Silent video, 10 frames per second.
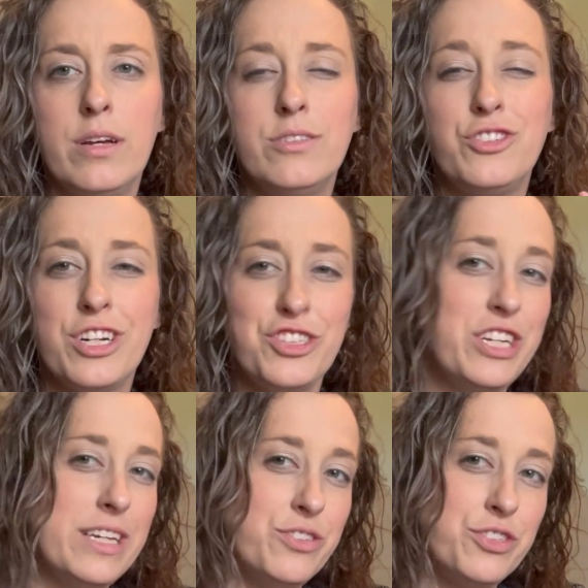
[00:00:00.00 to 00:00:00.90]
church
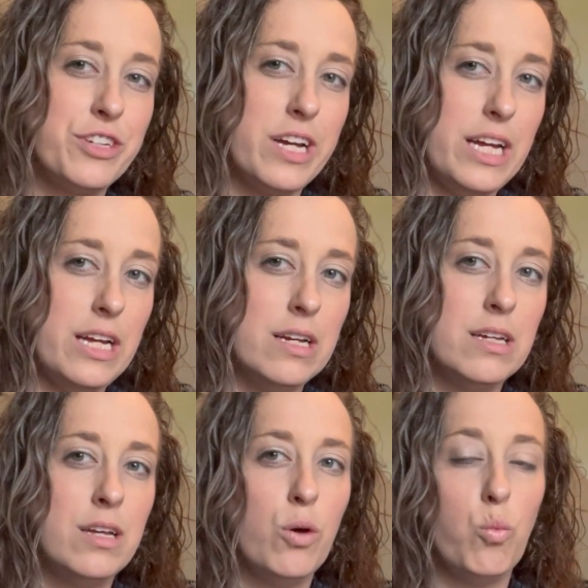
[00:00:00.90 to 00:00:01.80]
history
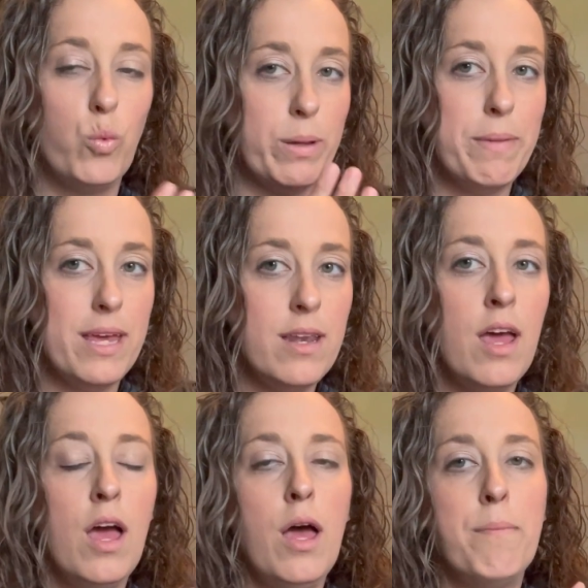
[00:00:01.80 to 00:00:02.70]
women,
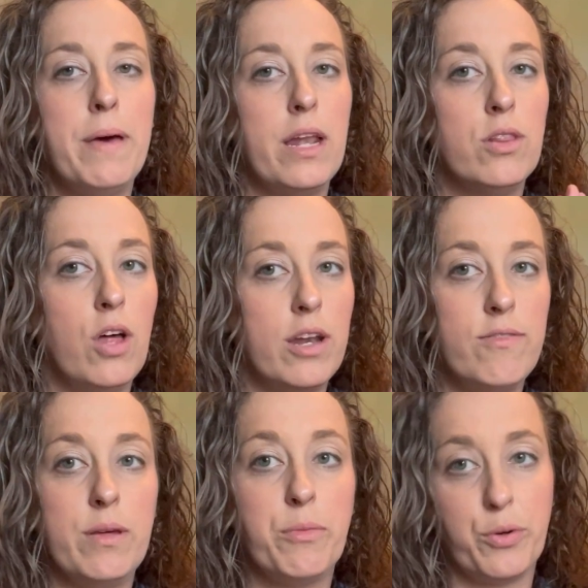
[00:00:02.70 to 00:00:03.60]
but a lot of
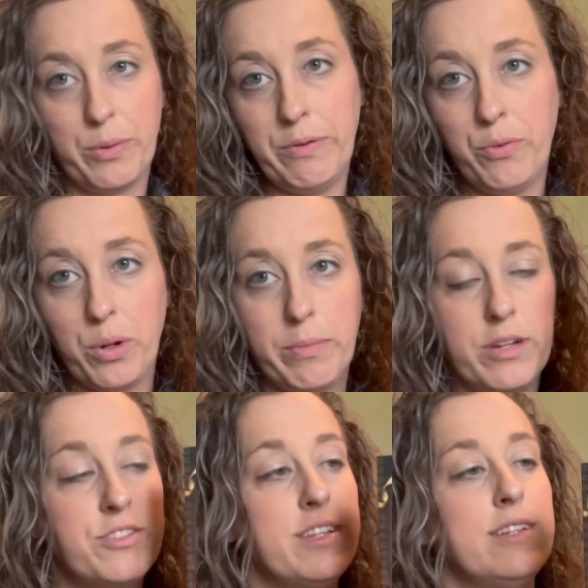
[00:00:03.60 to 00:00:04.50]
them are
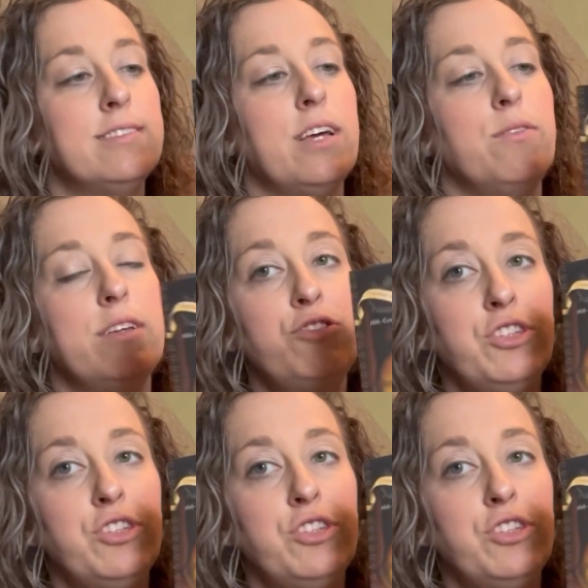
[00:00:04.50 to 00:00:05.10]
reformers. And so this